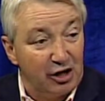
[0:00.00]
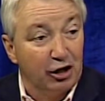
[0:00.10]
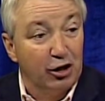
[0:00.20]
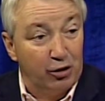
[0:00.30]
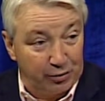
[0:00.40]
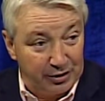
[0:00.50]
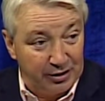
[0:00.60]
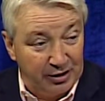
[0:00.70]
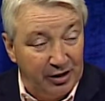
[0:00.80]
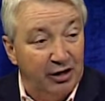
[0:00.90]
alone.
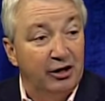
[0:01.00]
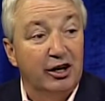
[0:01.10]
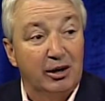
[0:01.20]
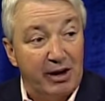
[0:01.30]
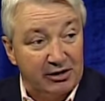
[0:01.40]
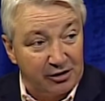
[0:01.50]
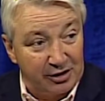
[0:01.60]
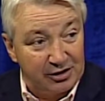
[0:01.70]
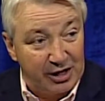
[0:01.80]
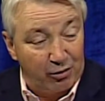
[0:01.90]
You can imagine on a
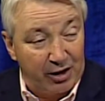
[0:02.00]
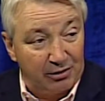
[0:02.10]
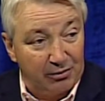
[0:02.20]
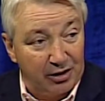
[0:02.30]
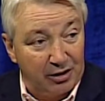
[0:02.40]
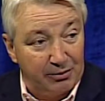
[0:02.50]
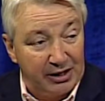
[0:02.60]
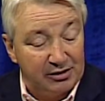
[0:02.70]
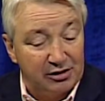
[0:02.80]
statewide uh, basis.